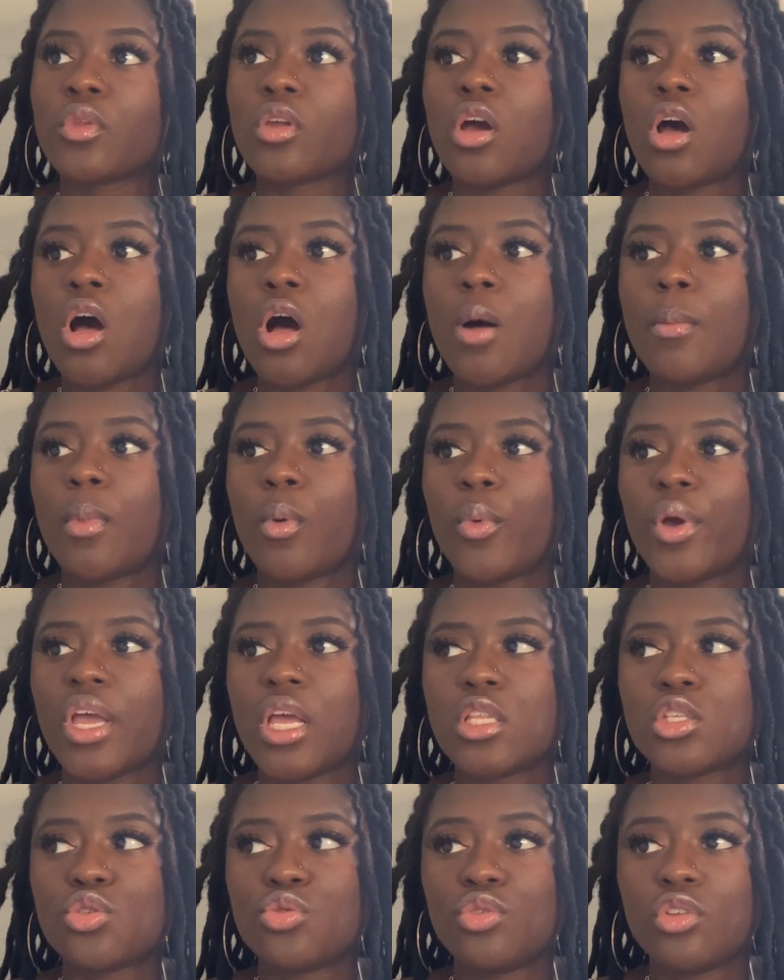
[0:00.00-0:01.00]
I went
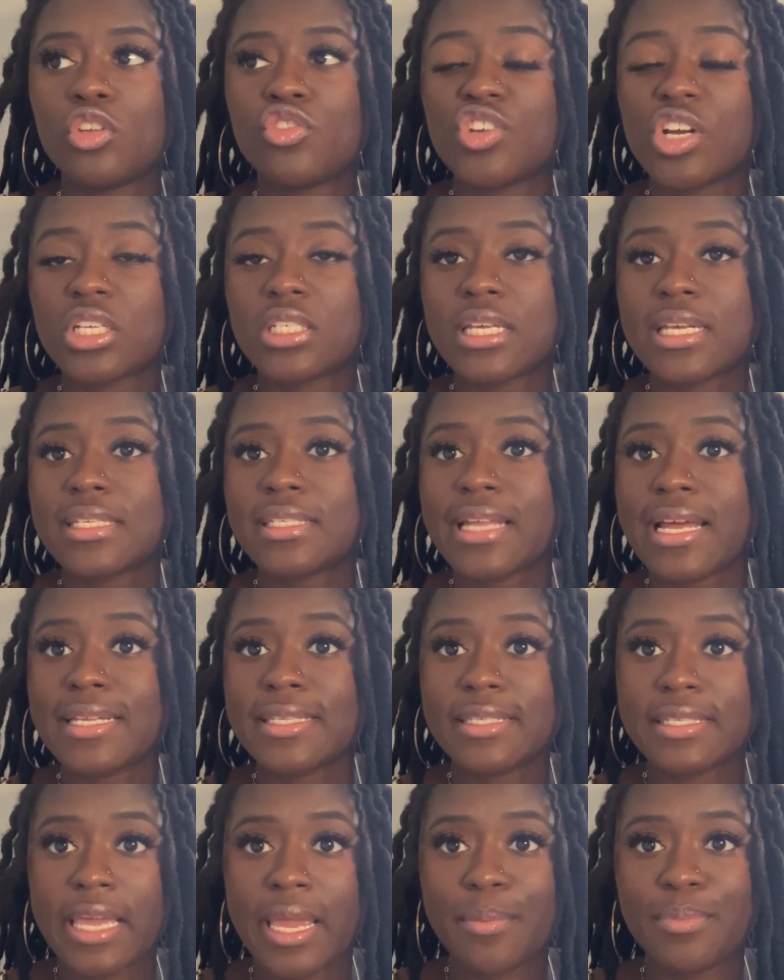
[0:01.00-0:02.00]
in to do the drug test that
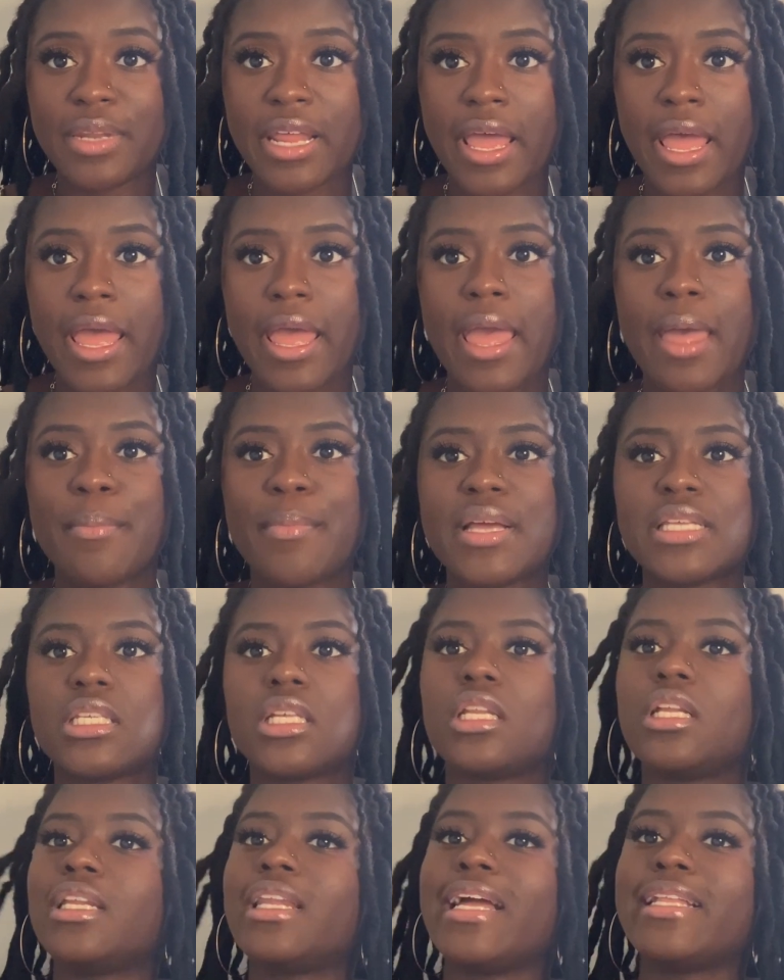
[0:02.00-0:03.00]
same day, and
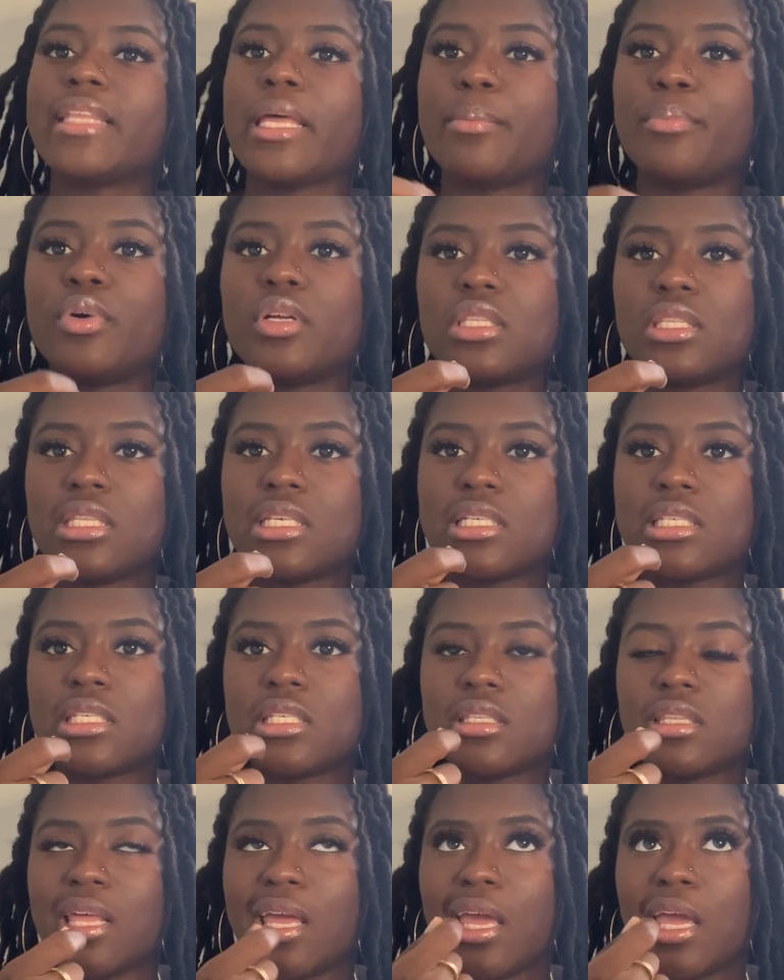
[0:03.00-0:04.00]
basically, like, they put this
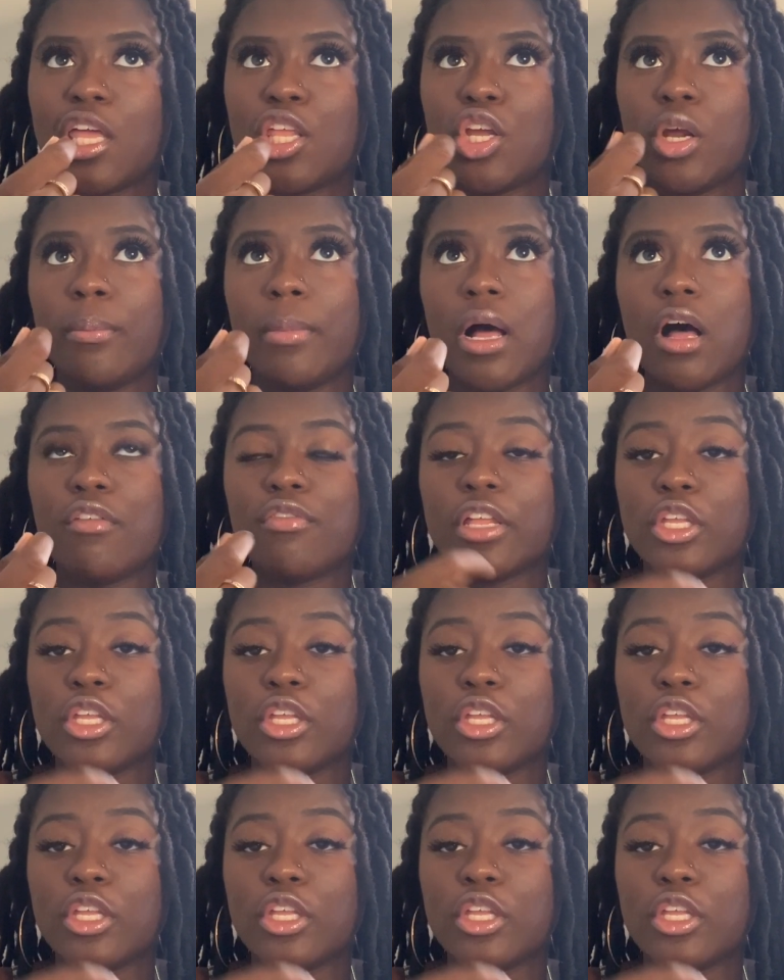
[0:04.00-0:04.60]
thing in your mouth.